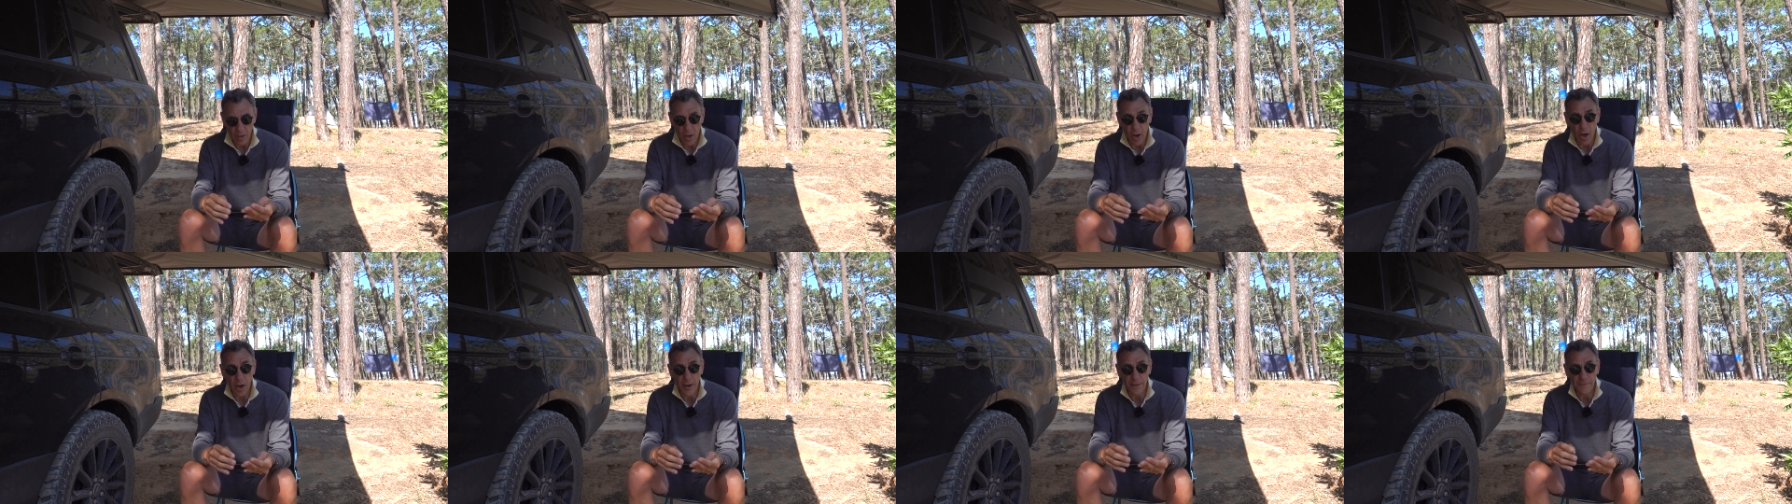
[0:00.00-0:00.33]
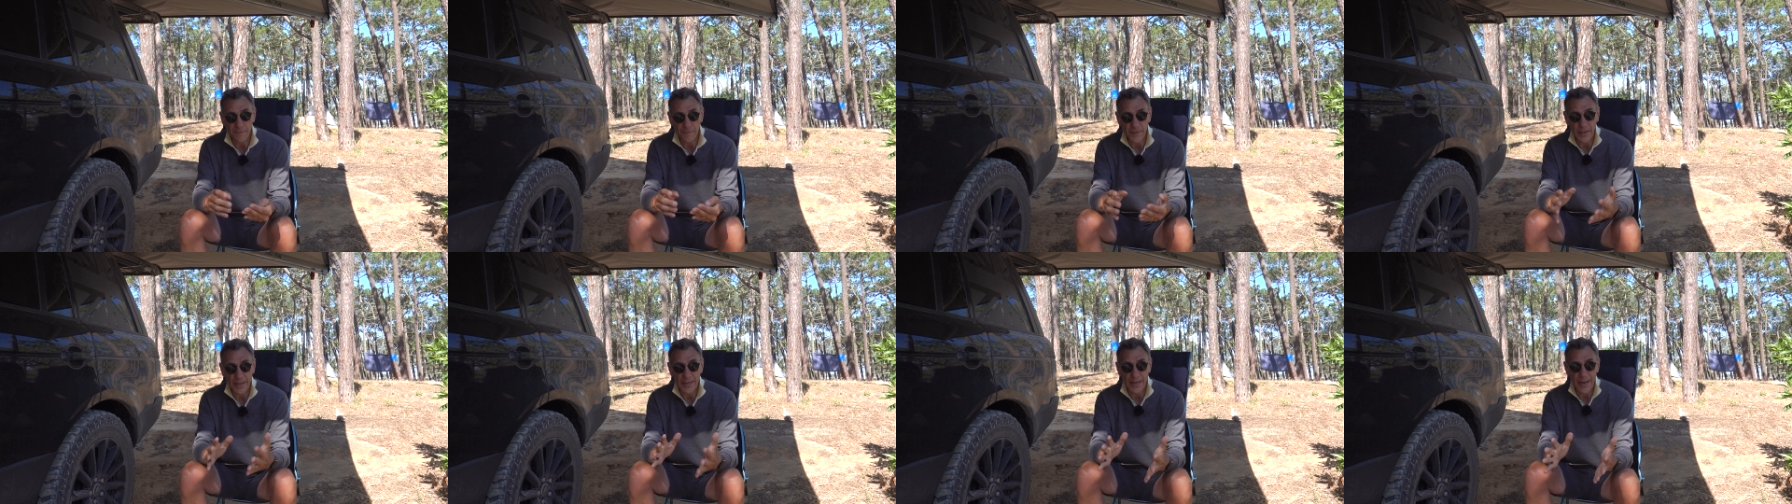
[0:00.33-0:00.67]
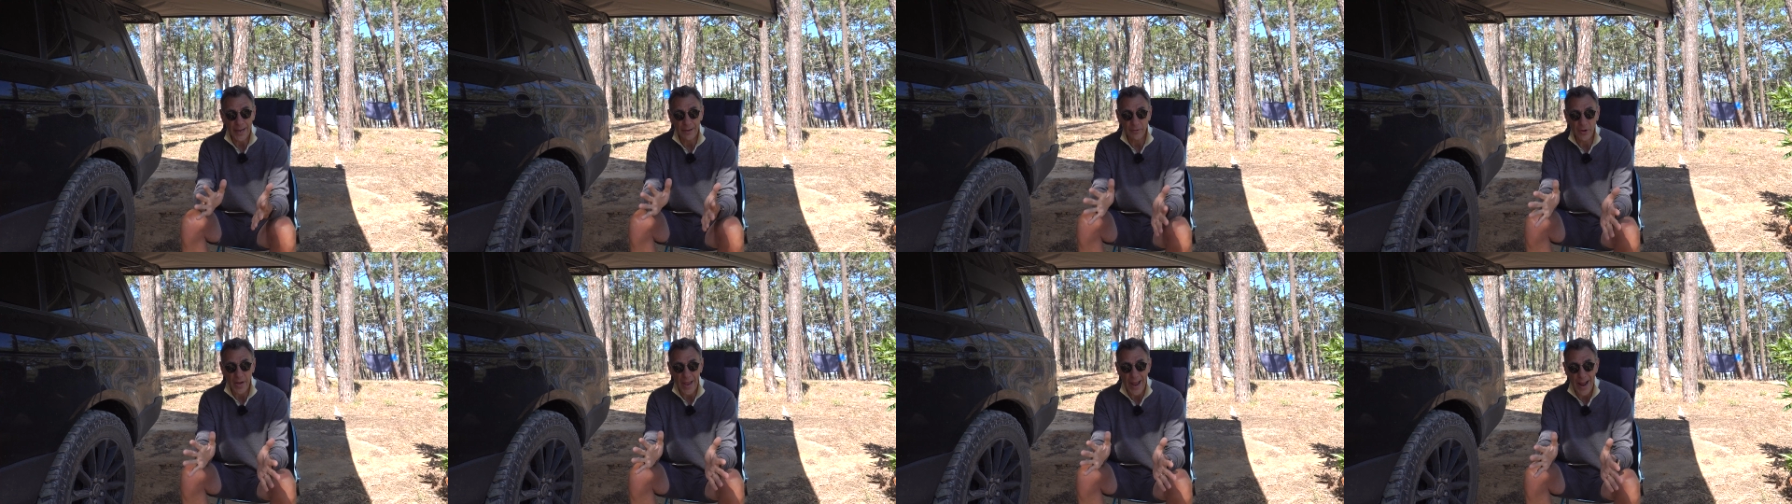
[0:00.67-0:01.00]
I figured
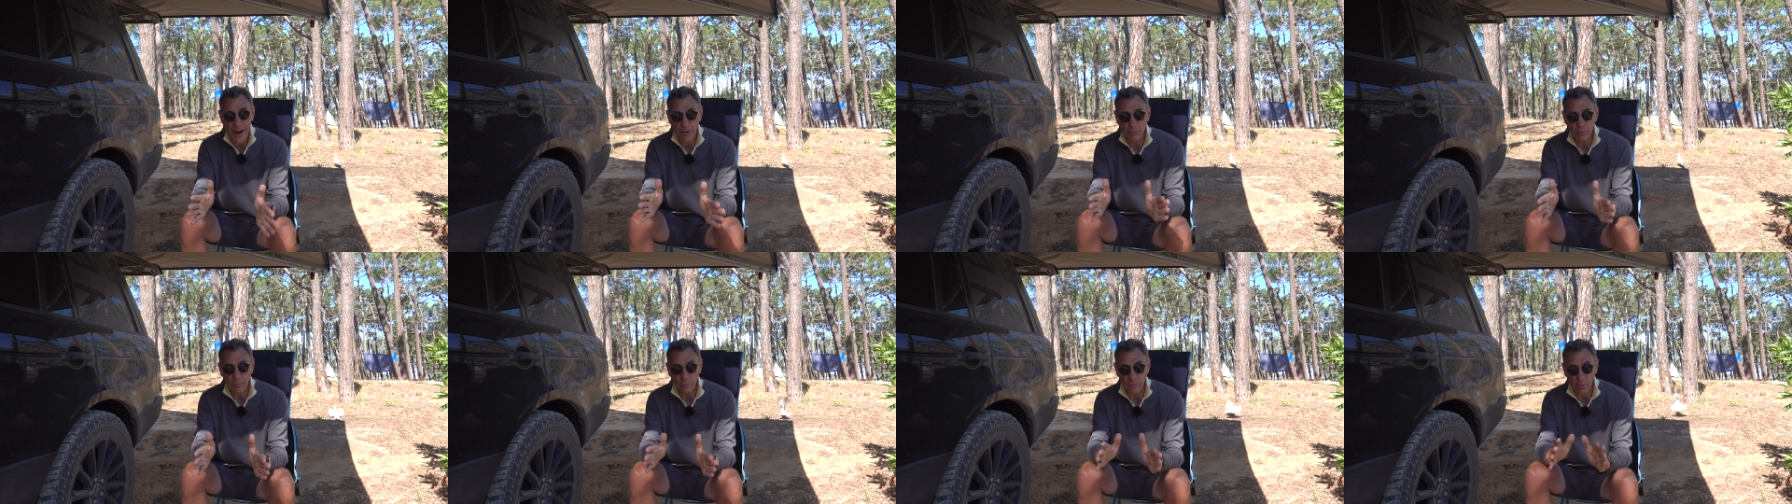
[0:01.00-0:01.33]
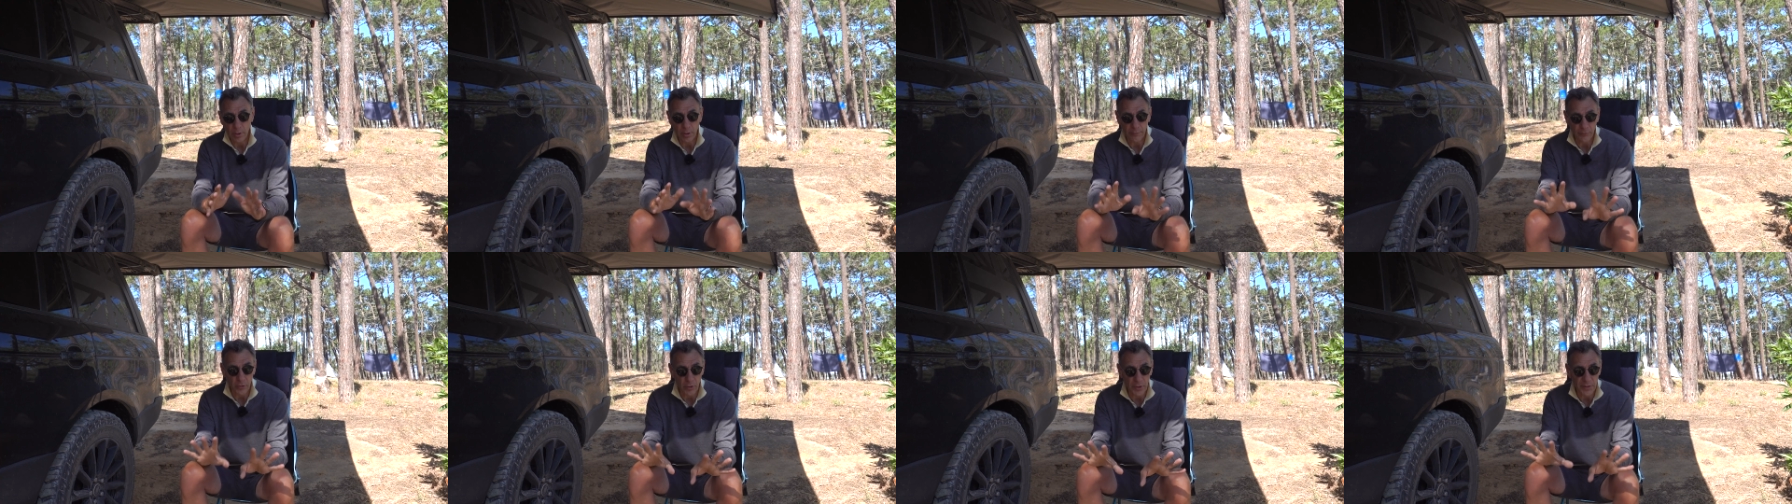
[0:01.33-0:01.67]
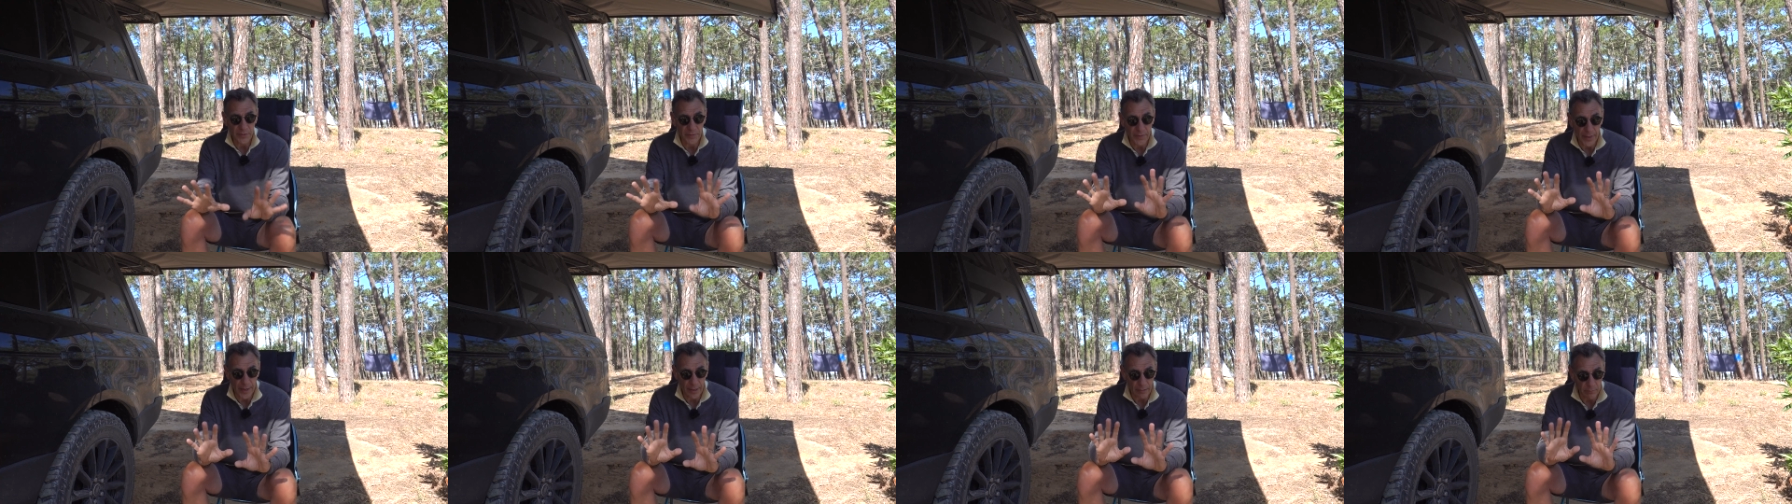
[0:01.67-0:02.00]
out now, and I've got
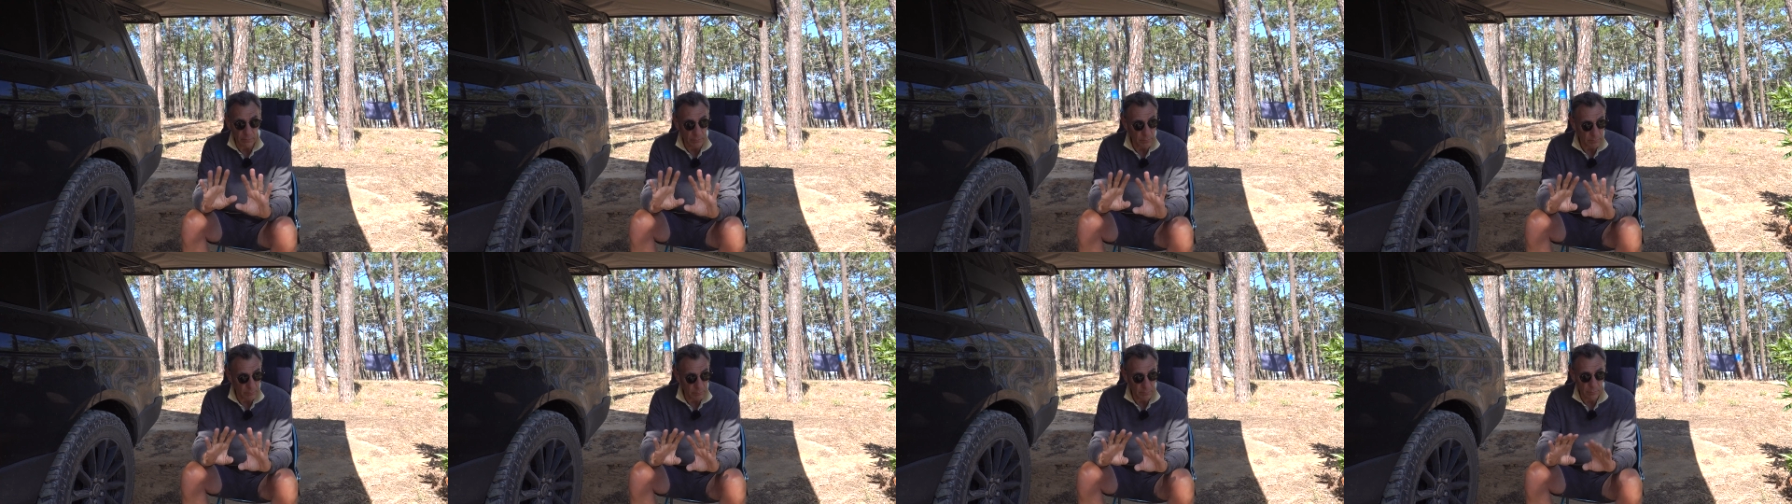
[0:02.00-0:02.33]
it down